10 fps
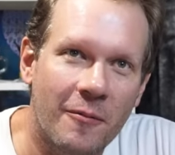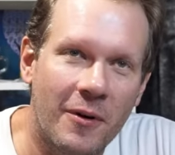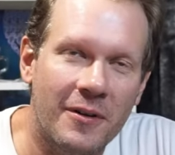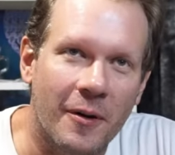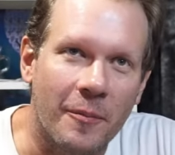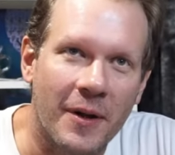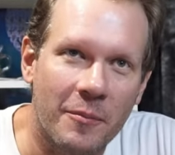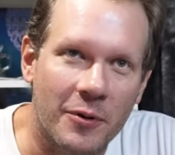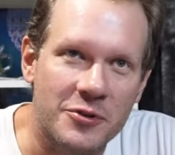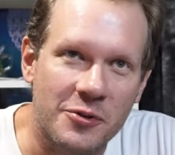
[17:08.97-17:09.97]
Welcome,
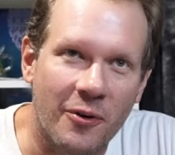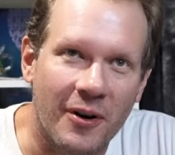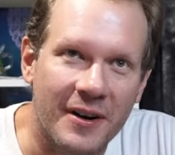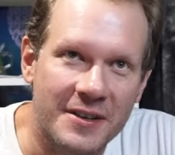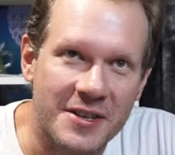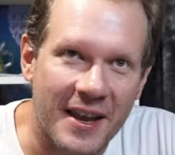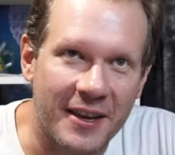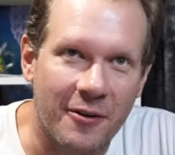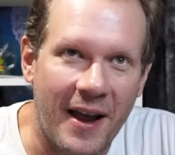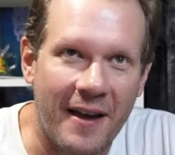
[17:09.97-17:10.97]
bonjour, Jackie
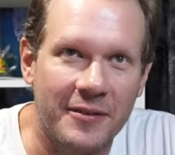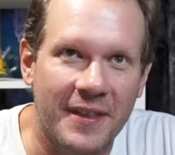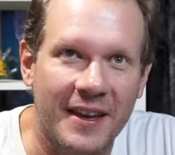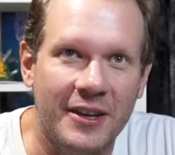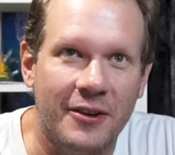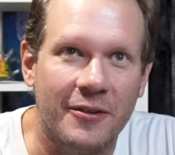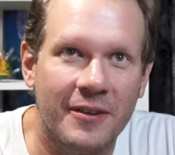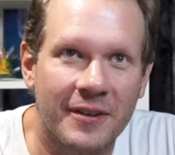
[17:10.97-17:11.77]
Kraft. Thank you.